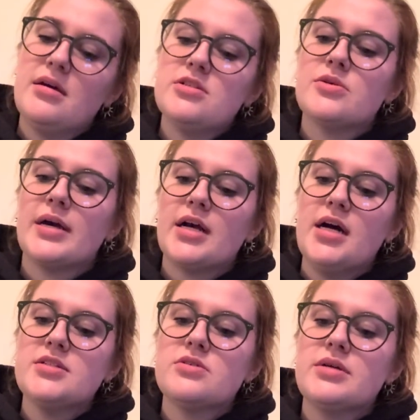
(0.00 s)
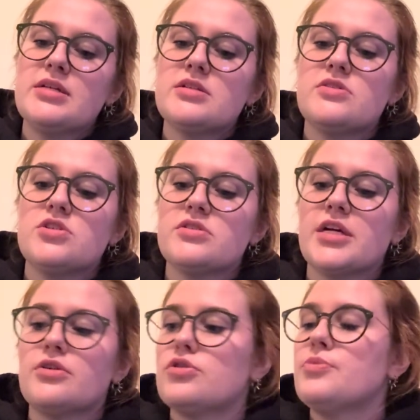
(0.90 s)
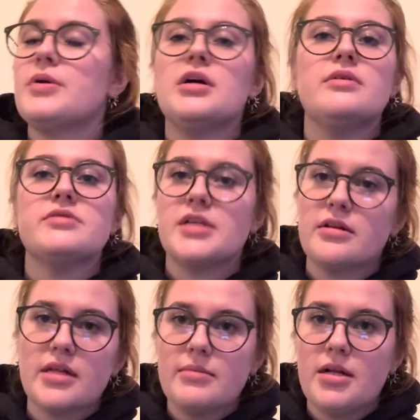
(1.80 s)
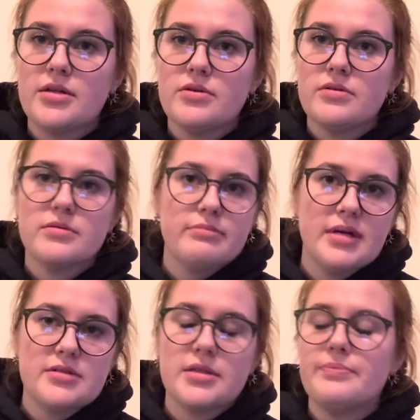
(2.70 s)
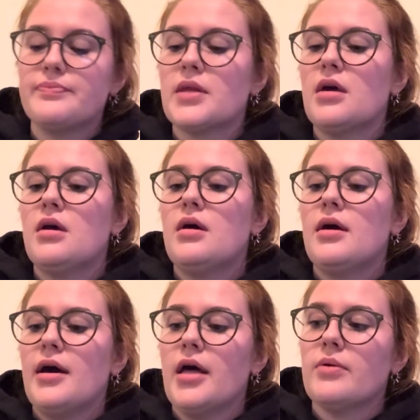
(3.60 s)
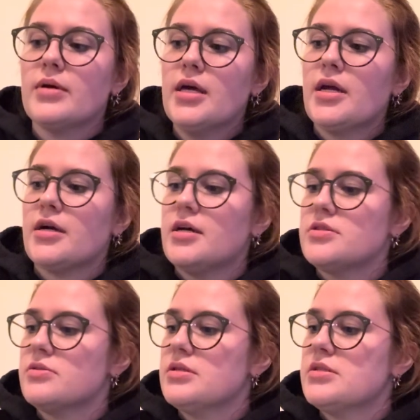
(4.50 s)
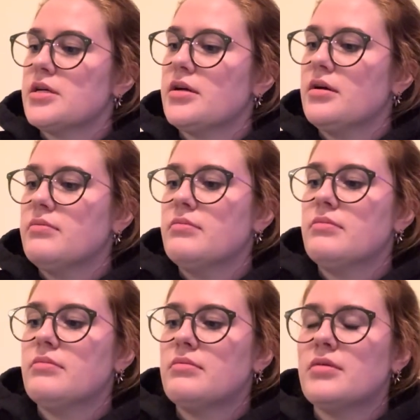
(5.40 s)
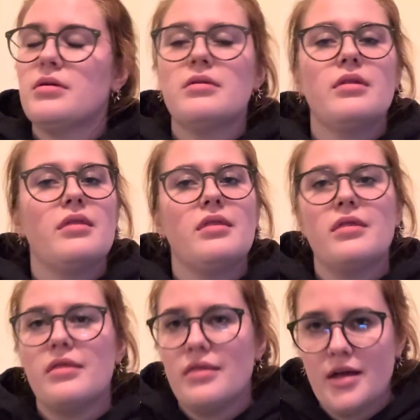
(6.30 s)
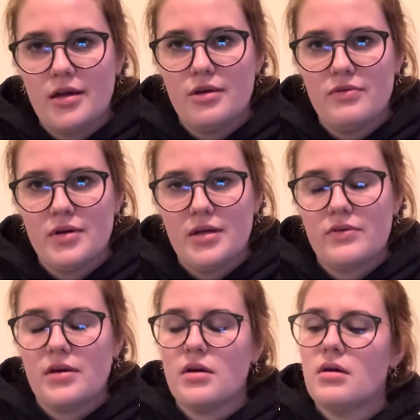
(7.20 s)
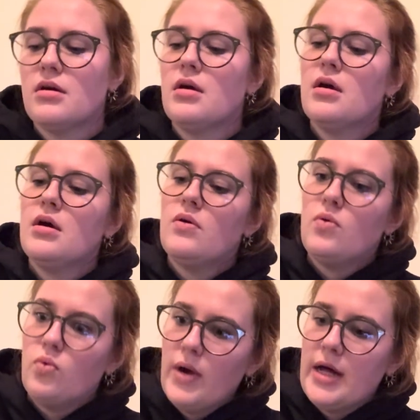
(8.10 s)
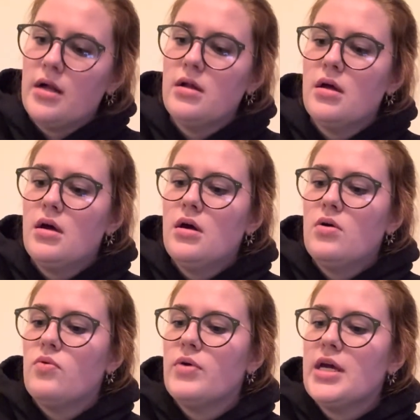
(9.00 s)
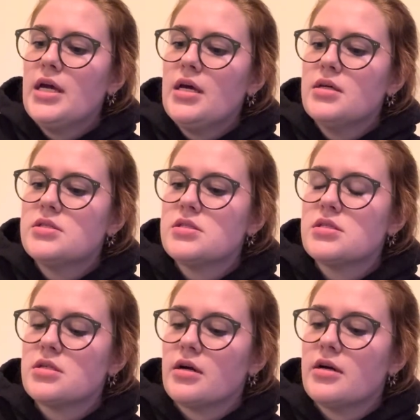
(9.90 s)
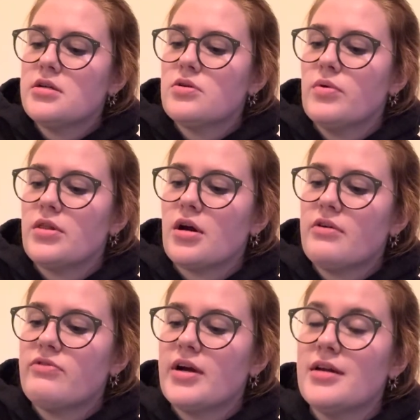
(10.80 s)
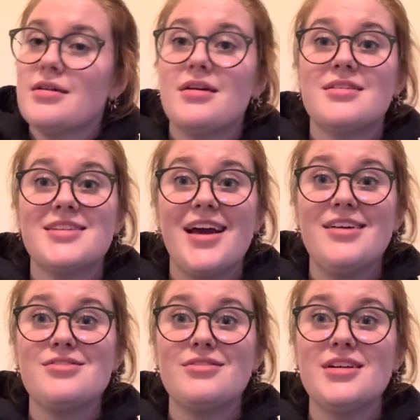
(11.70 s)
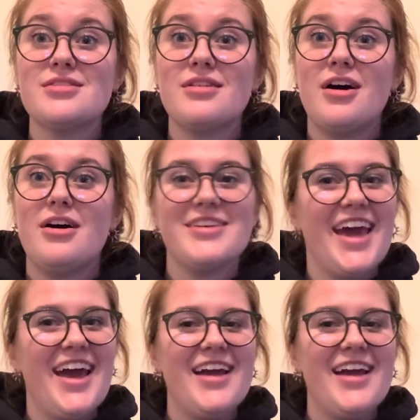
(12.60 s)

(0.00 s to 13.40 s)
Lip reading: So eicosanoids is just a group of signaling molecules, basically. How do we get eicosanoids, Sarah? Thank you for asking. Well, we start with our friend diacylglycerol. Yay!